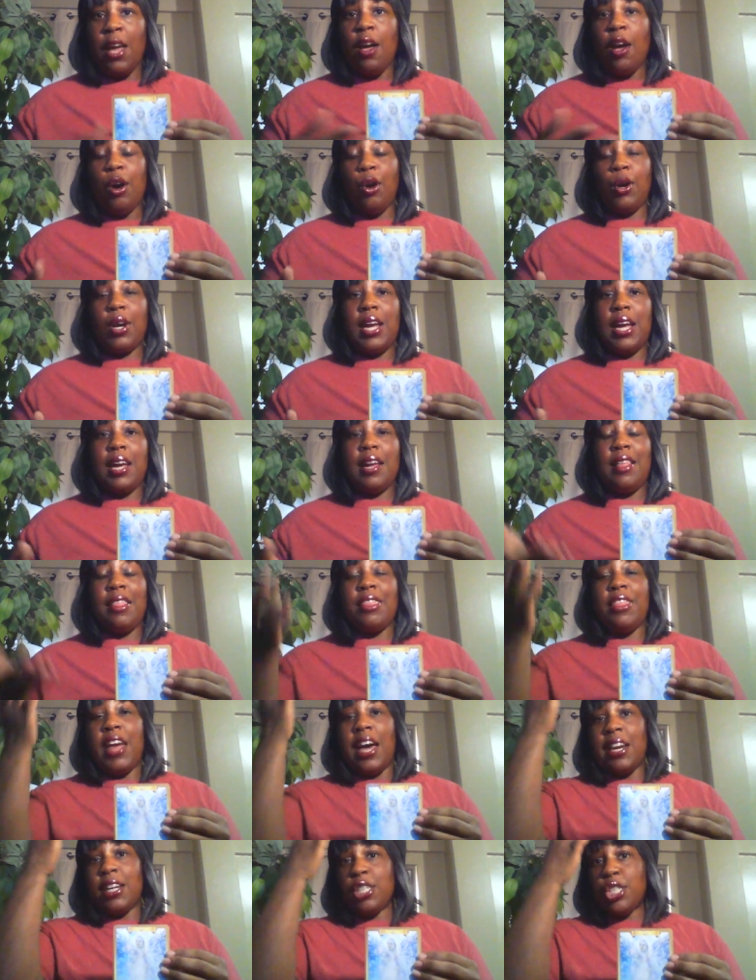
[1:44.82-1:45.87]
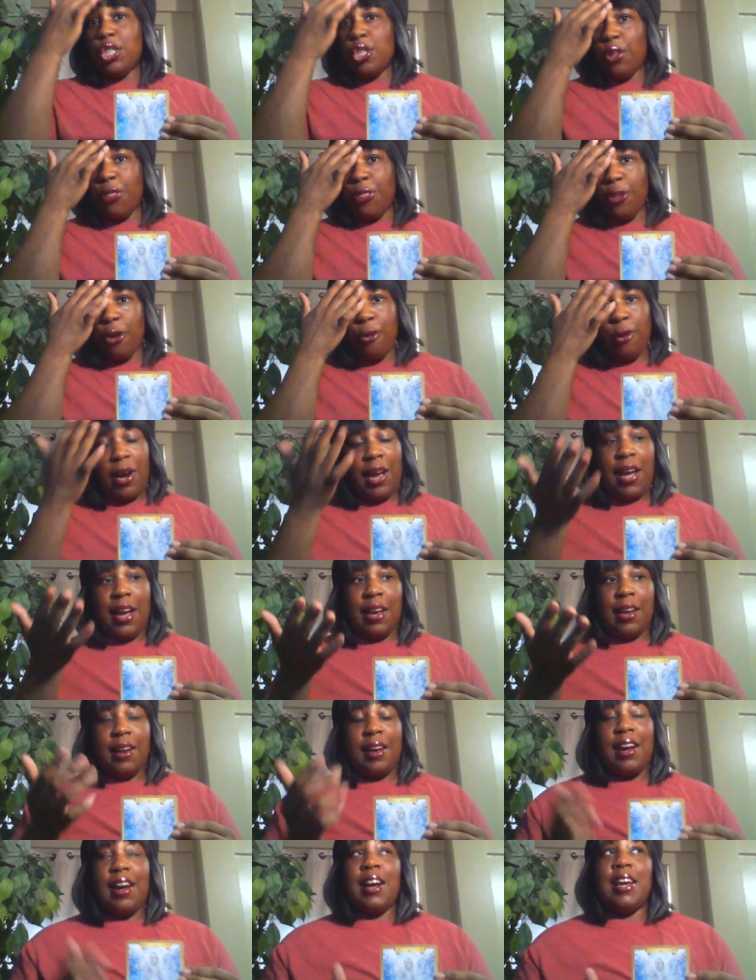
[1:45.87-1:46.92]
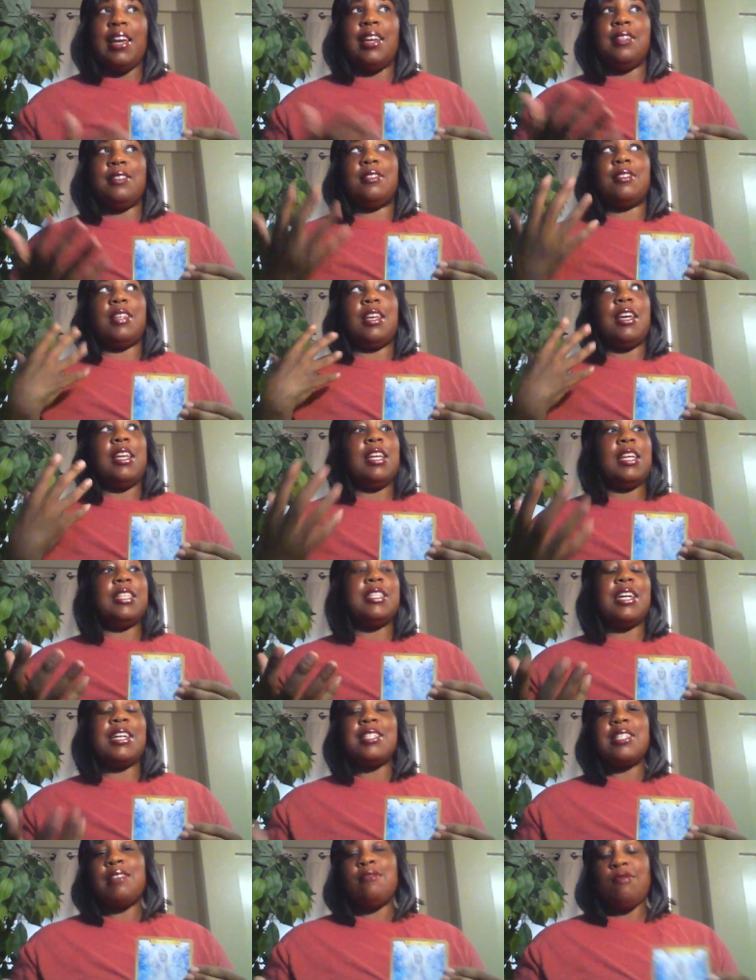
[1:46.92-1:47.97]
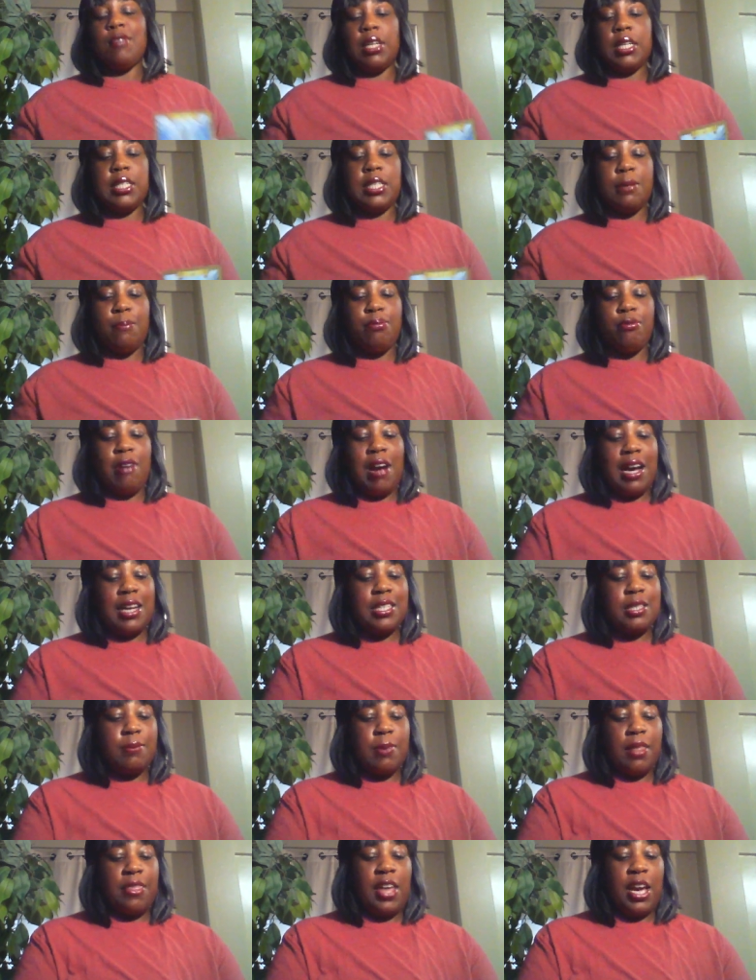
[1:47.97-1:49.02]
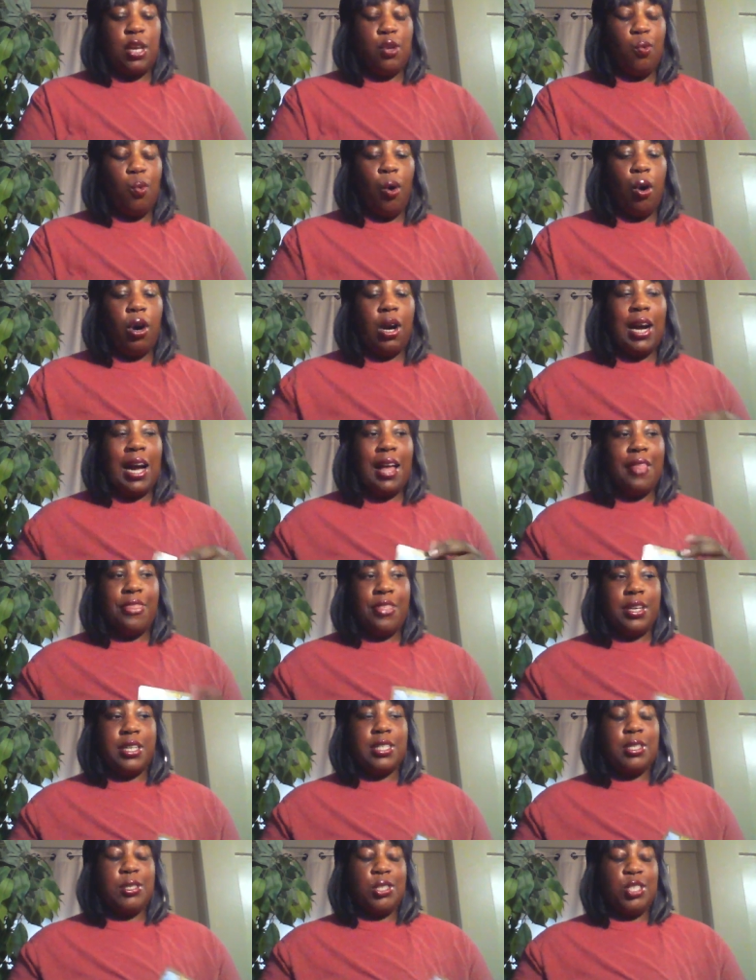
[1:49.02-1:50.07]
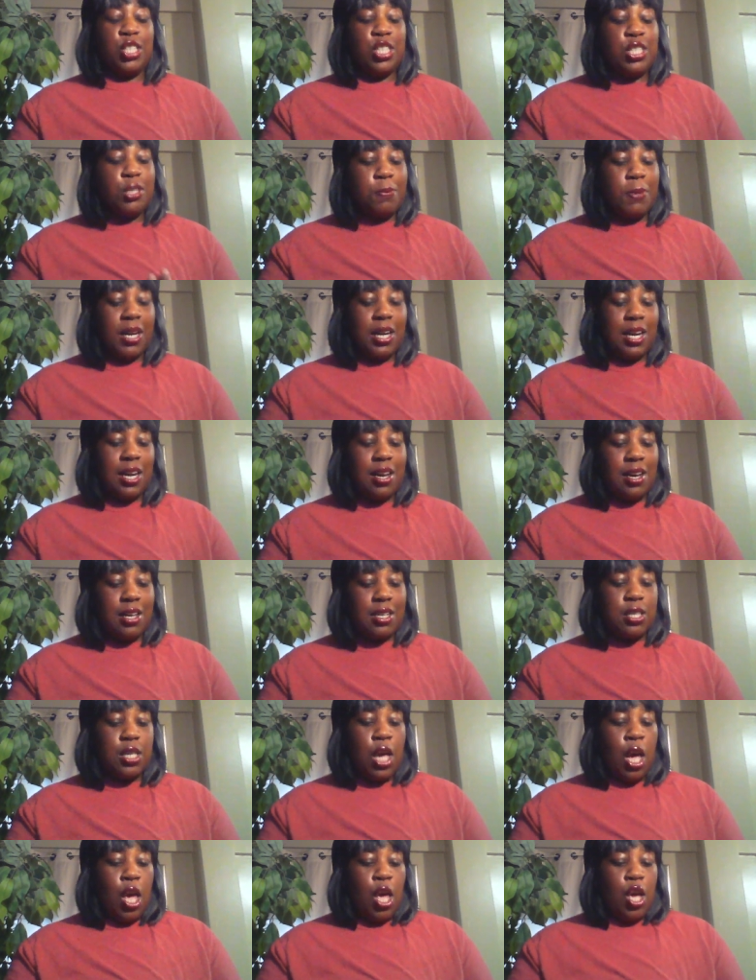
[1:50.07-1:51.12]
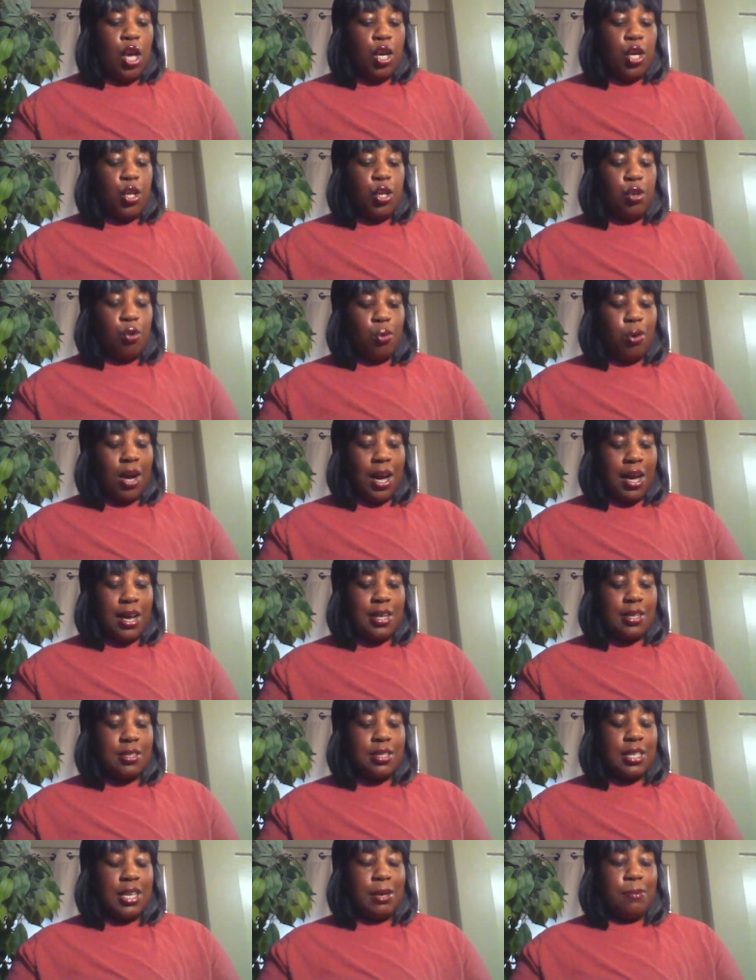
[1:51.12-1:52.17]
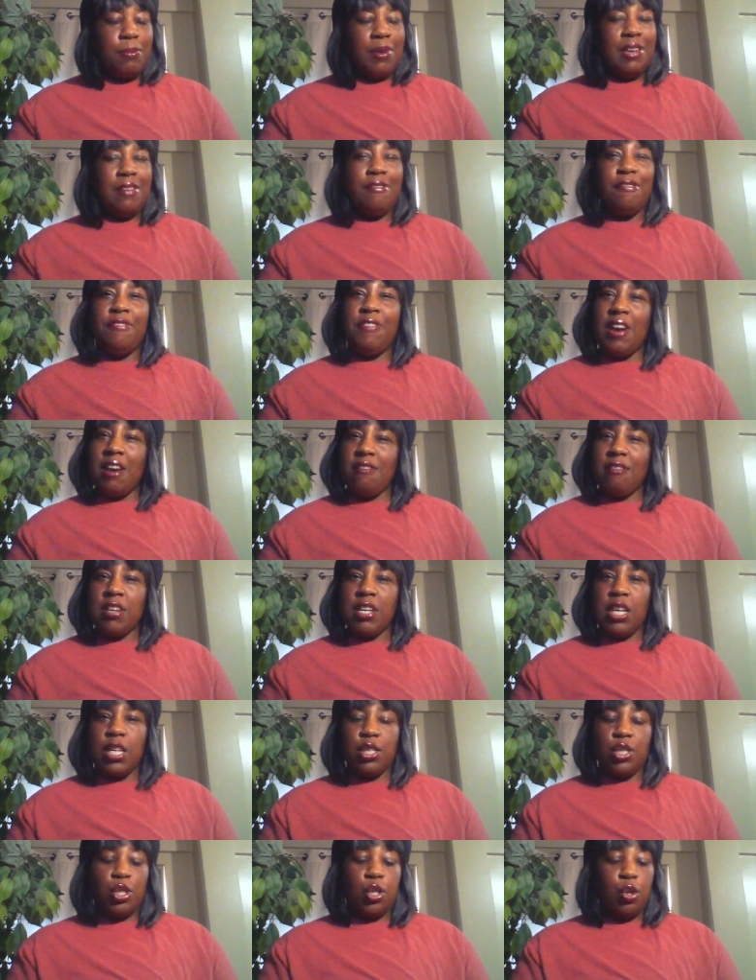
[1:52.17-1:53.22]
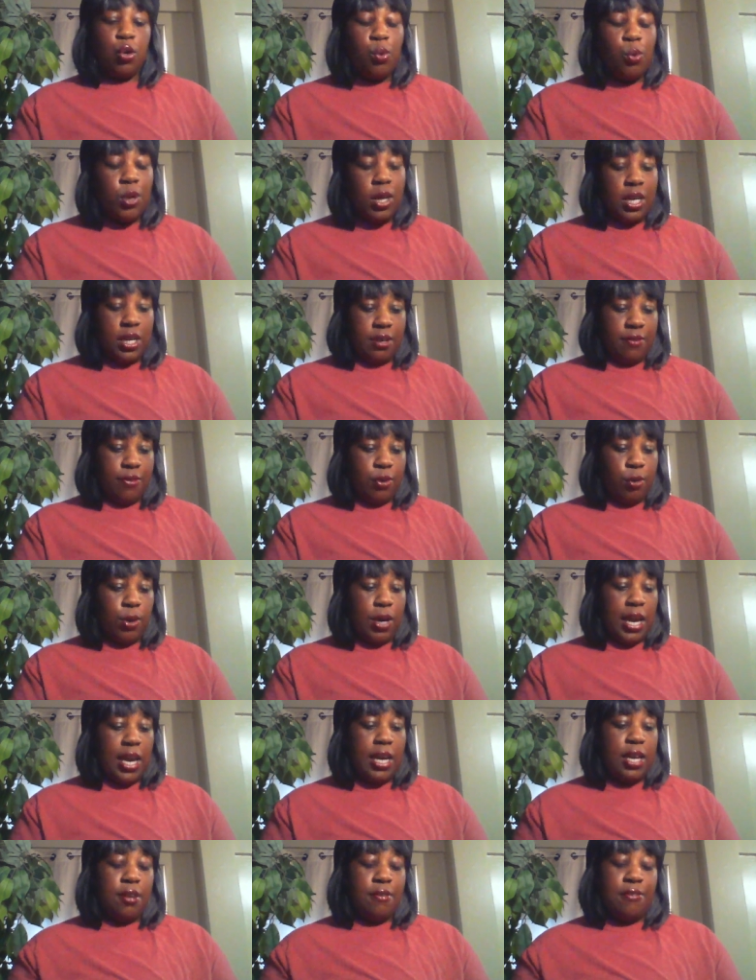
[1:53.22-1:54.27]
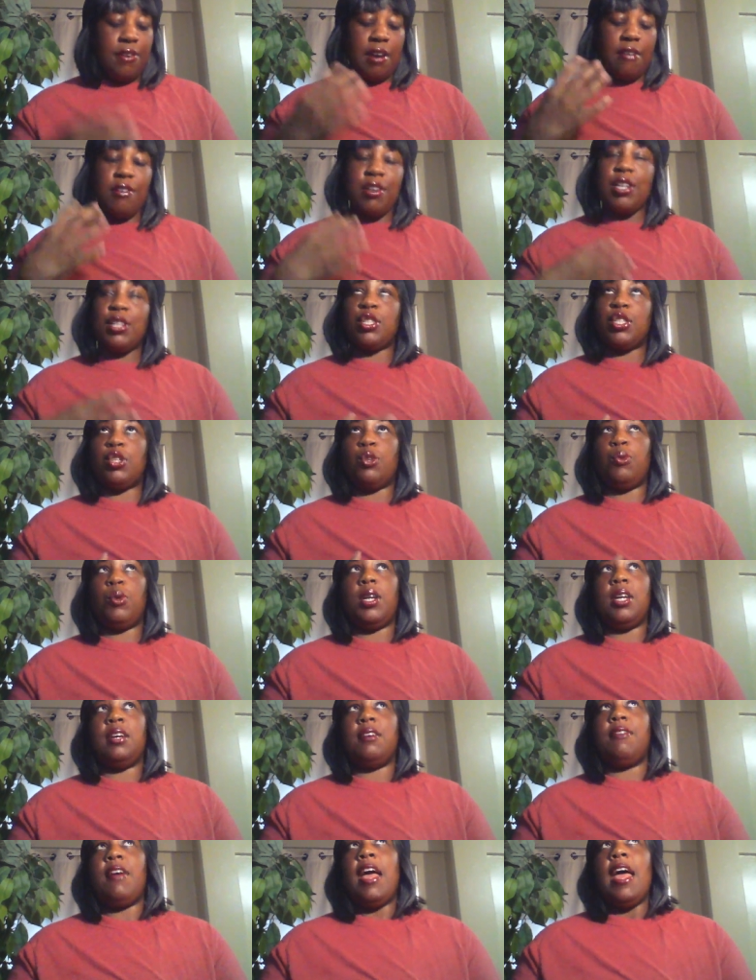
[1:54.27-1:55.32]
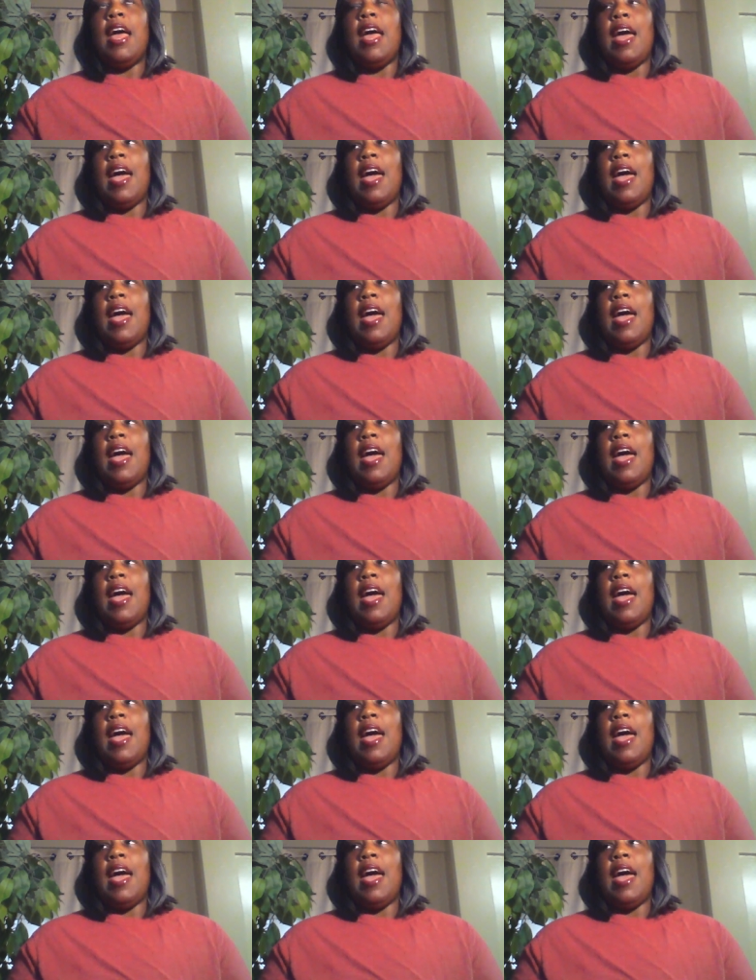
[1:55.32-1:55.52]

Okay, that is your third eye, guys. And it doesn't really surprise me that you all got this, just because you guys can be very intuitive, okay? You're very intuitive.